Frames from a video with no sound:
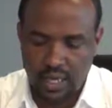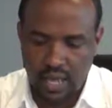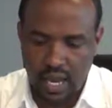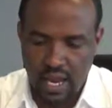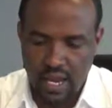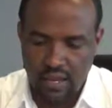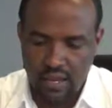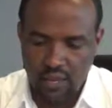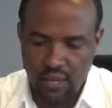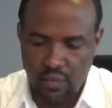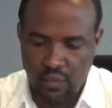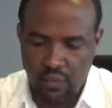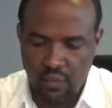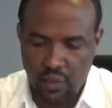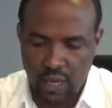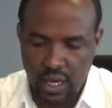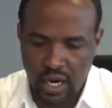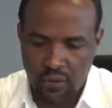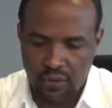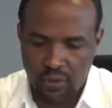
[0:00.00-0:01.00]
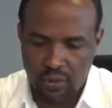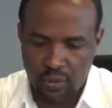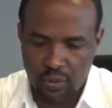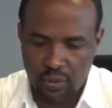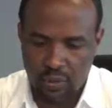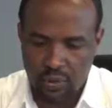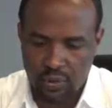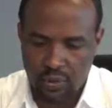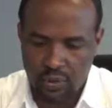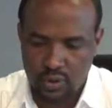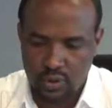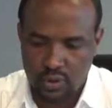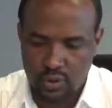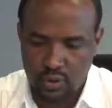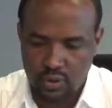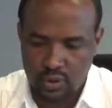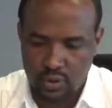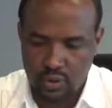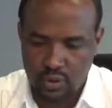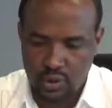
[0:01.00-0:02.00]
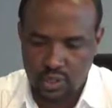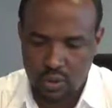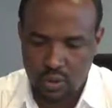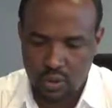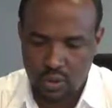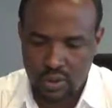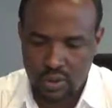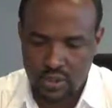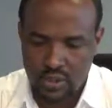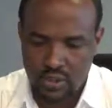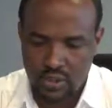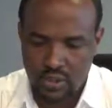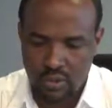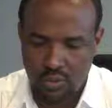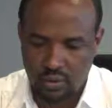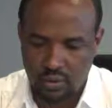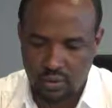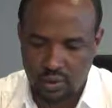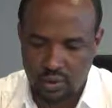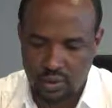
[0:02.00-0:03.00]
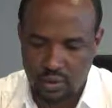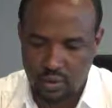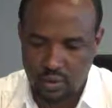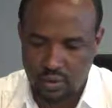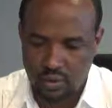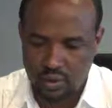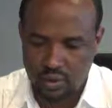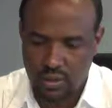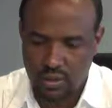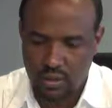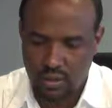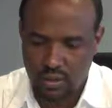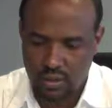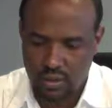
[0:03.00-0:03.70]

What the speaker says: And if we have to put also sluiceways or sluice